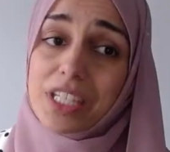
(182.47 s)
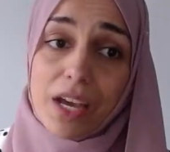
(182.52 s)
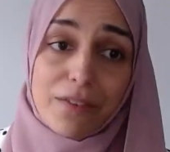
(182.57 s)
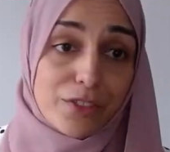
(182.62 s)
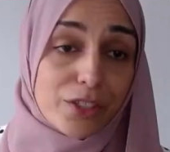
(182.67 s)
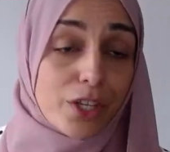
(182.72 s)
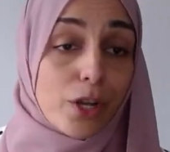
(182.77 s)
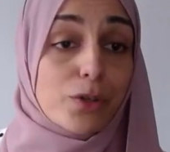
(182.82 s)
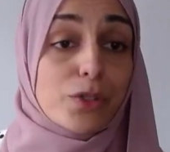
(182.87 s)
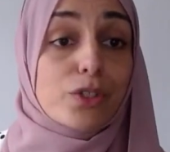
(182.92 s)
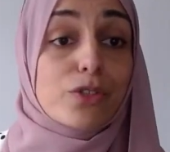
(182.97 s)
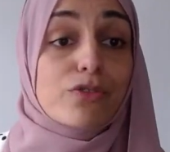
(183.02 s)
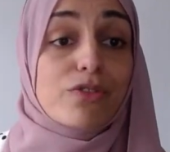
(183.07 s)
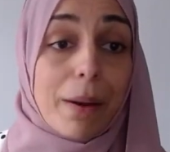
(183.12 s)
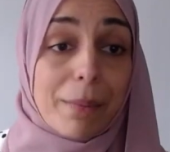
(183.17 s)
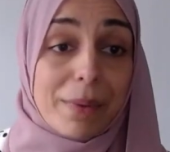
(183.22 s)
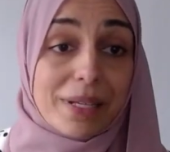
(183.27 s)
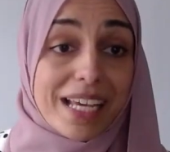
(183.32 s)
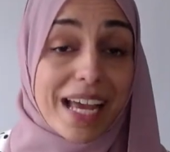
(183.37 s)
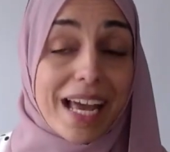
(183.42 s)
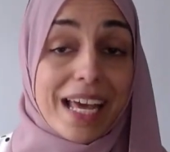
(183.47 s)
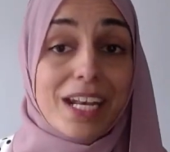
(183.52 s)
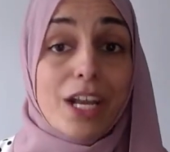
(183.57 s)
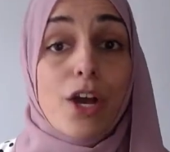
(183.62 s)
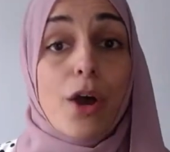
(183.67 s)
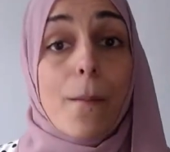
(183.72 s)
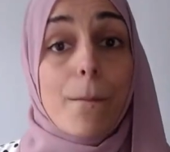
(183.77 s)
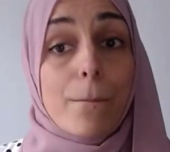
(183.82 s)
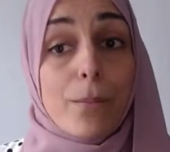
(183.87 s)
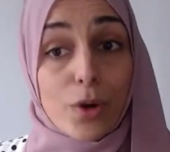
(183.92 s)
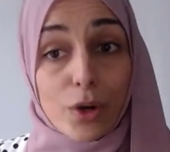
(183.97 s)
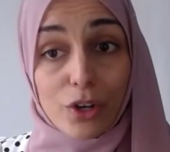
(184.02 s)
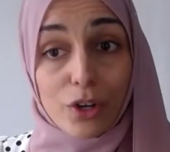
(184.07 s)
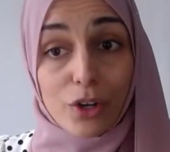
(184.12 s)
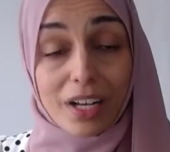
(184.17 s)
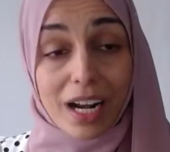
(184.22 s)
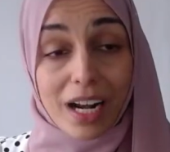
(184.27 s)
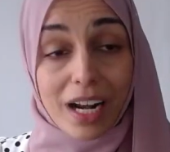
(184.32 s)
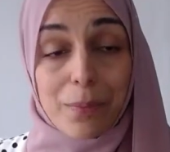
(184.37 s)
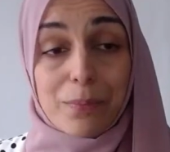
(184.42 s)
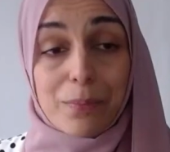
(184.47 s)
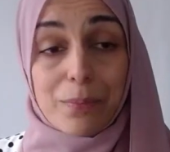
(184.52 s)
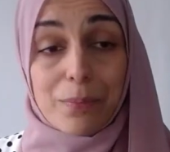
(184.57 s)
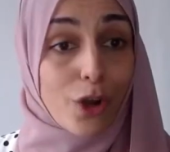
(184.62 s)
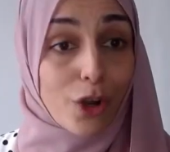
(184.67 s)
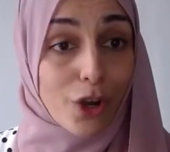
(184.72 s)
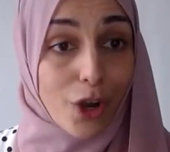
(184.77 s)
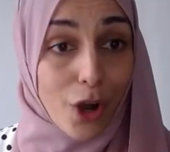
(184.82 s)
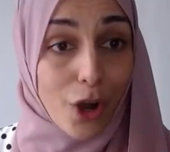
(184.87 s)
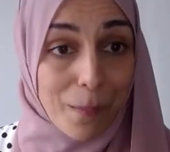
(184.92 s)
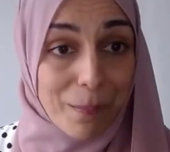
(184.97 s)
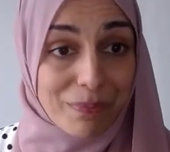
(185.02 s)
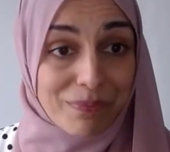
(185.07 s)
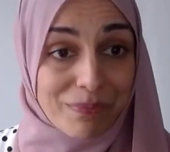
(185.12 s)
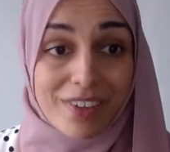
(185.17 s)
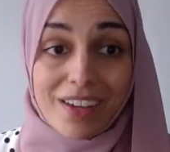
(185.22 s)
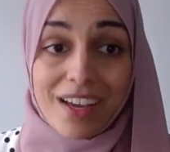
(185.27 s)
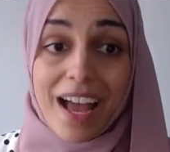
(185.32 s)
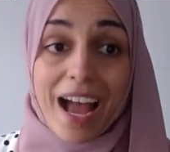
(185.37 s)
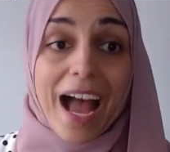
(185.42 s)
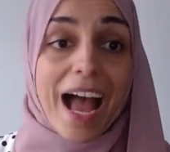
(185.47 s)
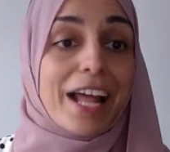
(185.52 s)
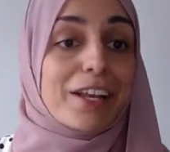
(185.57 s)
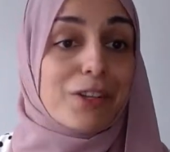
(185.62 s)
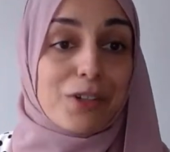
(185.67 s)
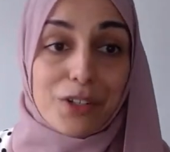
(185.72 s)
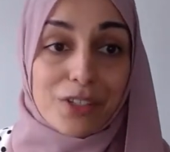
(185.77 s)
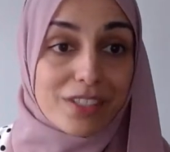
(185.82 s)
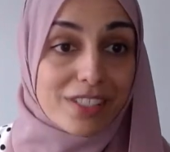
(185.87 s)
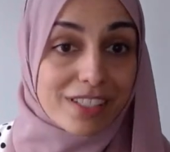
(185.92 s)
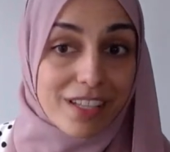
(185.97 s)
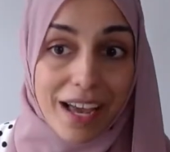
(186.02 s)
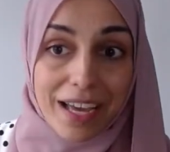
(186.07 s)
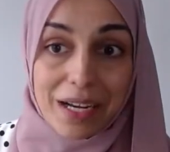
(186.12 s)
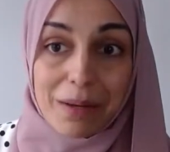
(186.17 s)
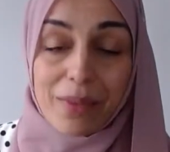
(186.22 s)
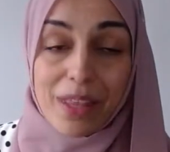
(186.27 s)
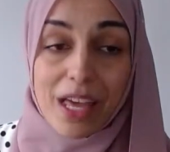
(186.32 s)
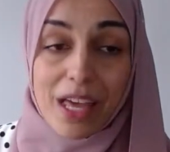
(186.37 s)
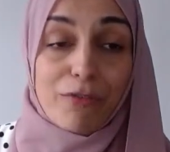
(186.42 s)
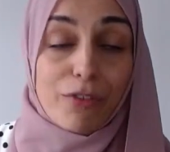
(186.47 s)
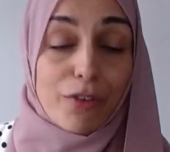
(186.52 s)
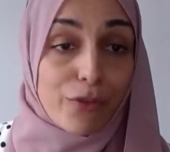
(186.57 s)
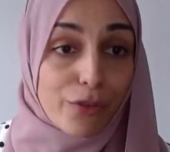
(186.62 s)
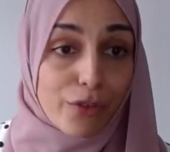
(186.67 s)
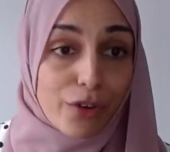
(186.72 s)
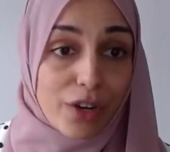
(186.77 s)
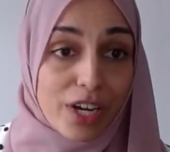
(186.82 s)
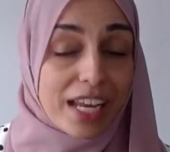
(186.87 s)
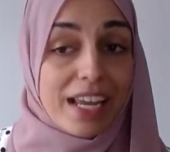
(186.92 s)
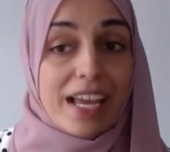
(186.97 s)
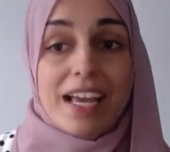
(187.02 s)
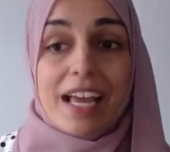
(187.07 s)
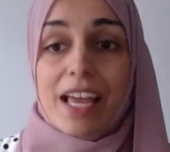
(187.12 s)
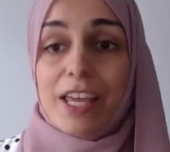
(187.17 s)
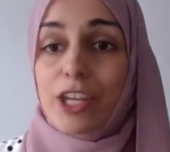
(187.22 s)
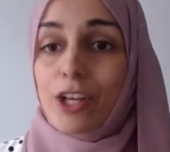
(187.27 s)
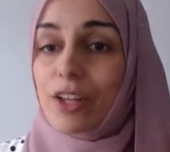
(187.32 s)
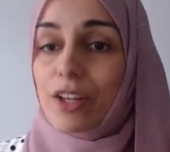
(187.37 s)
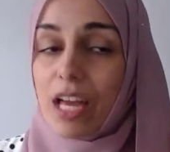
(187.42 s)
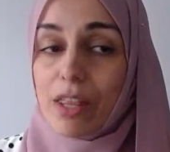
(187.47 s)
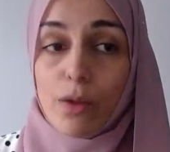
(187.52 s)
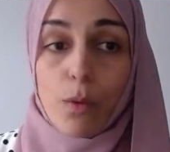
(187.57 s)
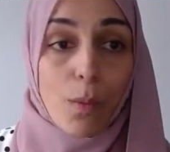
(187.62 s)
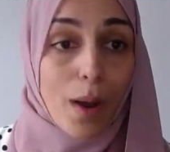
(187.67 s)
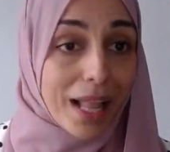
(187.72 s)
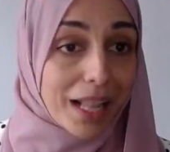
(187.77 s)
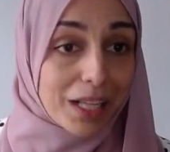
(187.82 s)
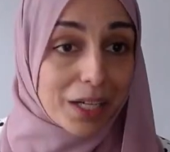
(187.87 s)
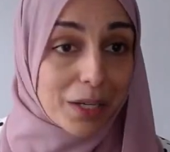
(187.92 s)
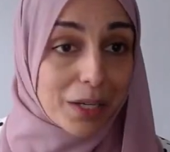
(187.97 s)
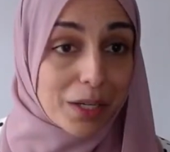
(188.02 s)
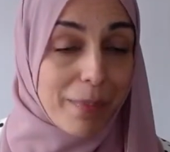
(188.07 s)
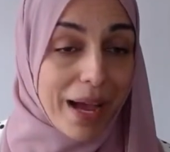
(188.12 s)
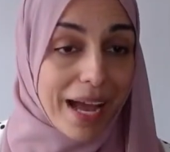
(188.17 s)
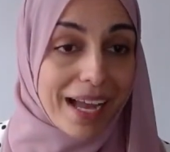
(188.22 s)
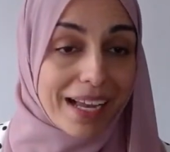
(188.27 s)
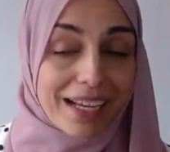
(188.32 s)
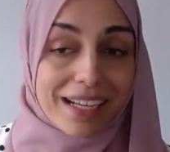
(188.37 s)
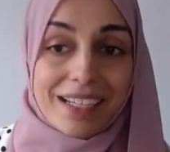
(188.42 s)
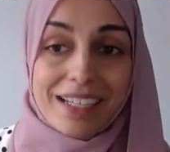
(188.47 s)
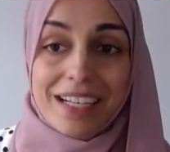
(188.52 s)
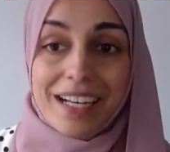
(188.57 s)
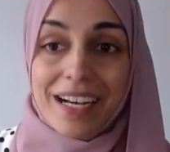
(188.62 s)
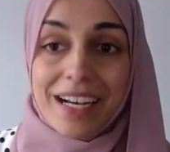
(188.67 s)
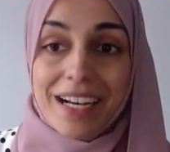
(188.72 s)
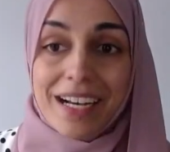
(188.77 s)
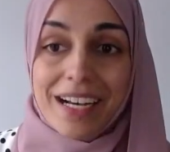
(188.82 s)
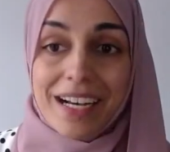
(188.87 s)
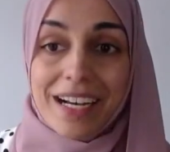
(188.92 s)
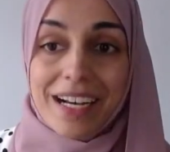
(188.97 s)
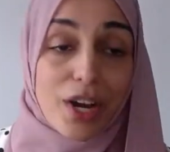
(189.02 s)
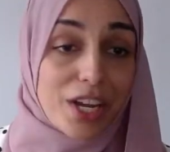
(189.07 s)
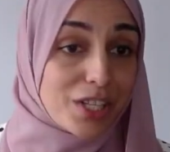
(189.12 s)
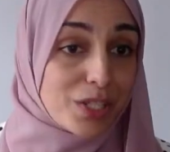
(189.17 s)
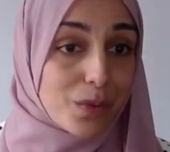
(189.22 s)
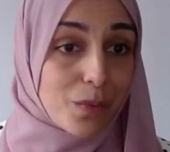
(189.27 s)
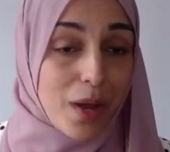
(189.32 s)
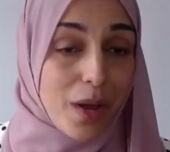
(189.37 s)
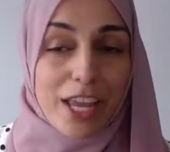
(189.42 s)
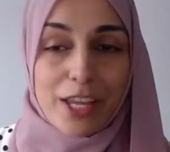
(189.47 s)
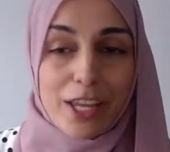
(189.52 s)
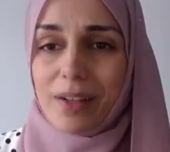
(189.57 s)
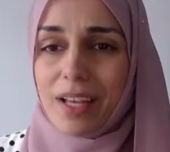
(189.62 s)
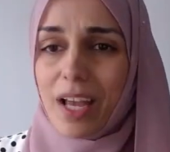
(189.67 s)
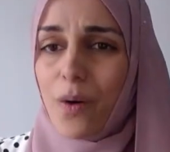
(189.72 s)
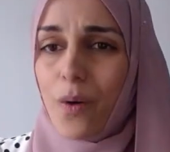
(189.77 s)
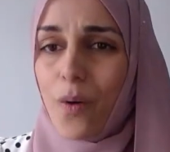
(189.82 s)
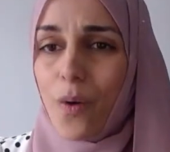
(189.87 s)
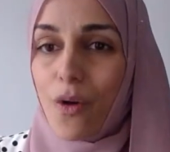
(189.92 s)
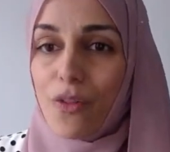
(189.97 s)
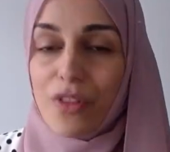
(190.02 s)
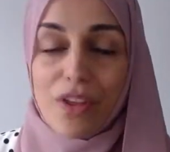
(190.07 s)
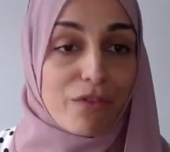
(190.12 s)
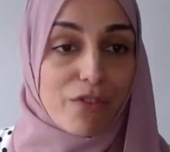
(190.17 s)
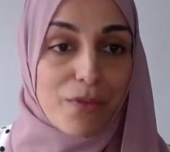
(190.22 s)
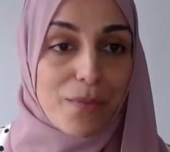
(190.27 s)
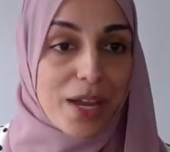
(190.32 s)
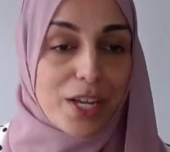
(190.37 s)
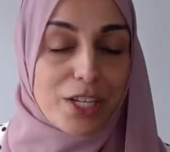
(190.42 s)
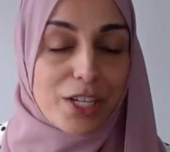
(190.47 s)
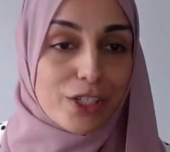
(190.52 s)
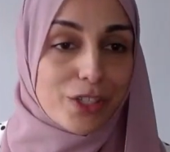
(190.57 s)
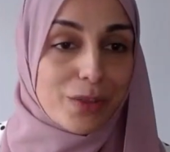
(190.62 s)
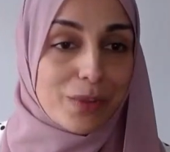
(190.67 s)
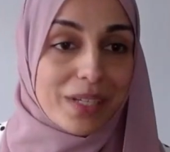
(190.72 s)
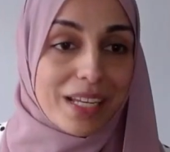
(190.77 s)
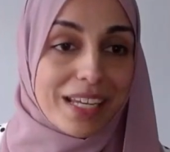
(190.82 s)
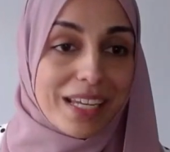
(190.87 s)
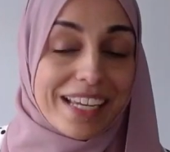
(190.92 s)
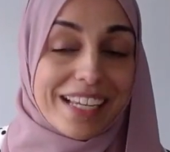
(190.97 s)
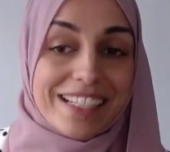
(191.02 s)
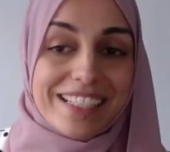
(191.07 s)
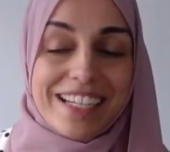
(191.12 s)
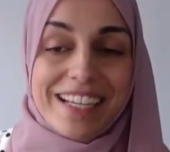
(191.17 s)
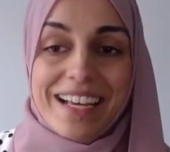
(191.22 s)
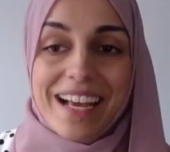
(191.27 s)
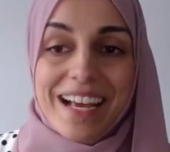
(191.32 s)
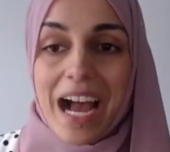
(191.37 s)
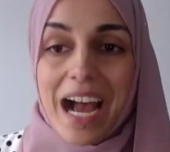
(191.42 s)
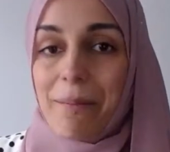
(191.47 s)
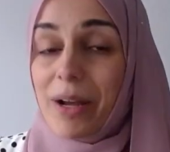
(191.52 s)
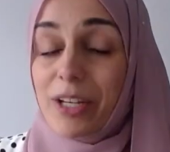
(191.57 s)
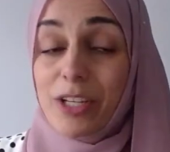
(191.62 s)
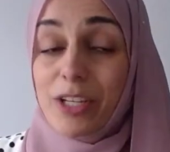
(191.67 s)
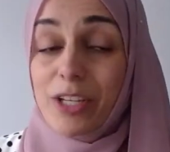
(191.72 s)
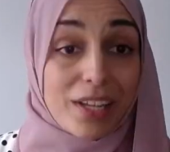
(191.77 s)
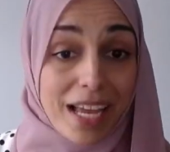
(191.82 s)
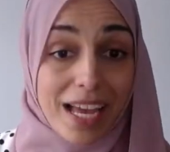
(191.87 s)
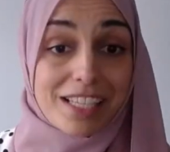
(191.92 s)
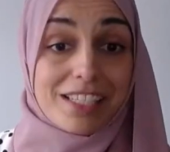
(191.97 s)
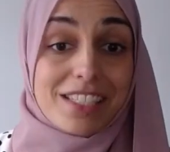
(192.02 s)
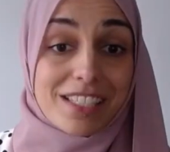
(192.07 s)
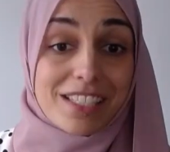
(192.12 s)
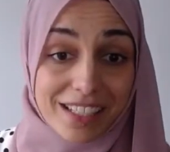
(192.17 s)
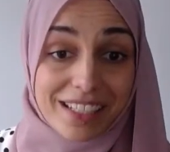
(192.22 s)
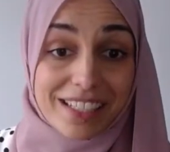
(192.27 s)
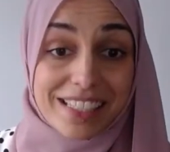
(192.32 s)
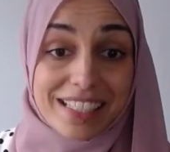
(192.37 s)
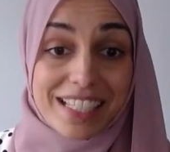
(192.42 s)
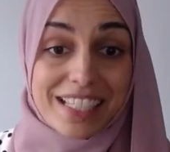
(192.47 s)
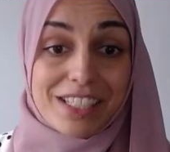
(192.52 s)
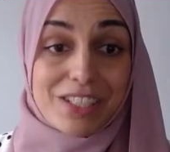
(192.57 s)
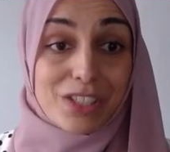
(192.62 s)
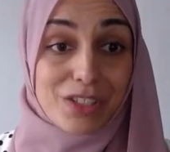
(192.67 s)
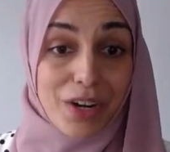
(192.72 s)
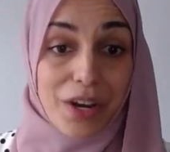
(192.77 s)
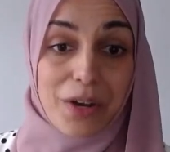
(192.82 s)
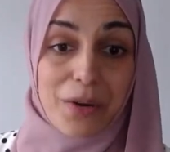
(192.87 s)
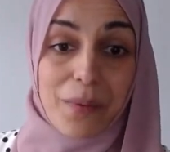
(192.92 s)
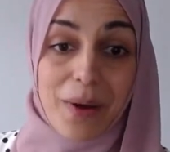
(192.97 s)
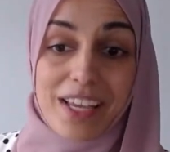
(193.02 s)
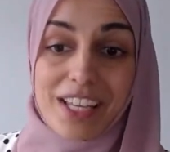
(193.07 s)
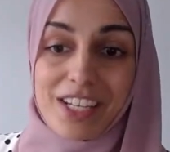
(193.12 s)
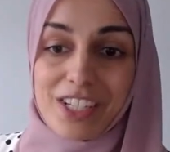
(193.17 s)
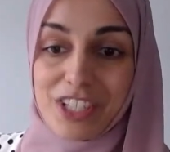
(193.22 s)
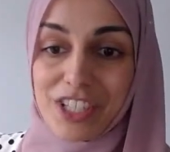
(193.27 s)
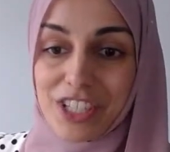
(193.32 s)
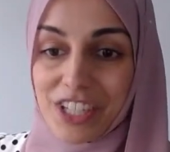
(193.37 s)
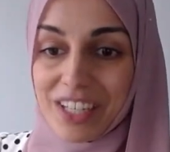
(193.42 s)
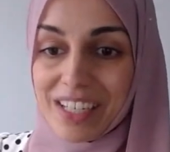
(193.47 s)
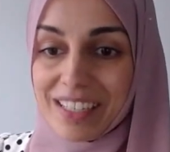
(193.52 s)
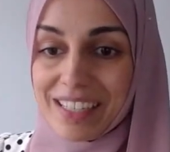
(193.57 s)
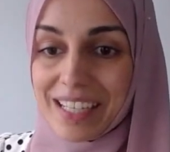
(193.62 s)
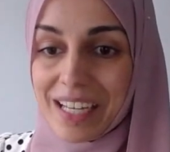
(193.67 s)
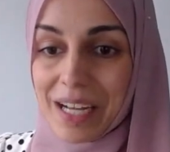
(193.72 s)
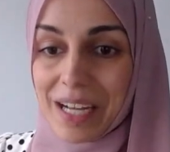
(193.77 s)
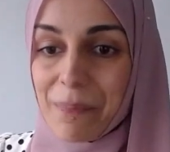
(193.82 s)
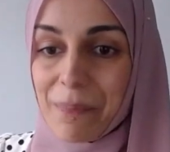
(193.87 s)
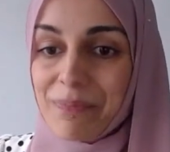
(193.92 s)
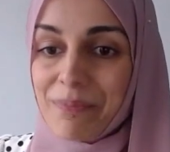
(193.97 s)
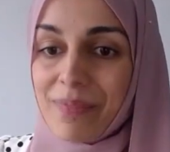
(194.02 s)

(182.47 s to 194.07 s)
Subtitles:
have to go to ramadanbookclub.com and you can sign up there for free. You'll get the welcome pack straight away. You'll get all the information you need and you can get started straight away, inshallah.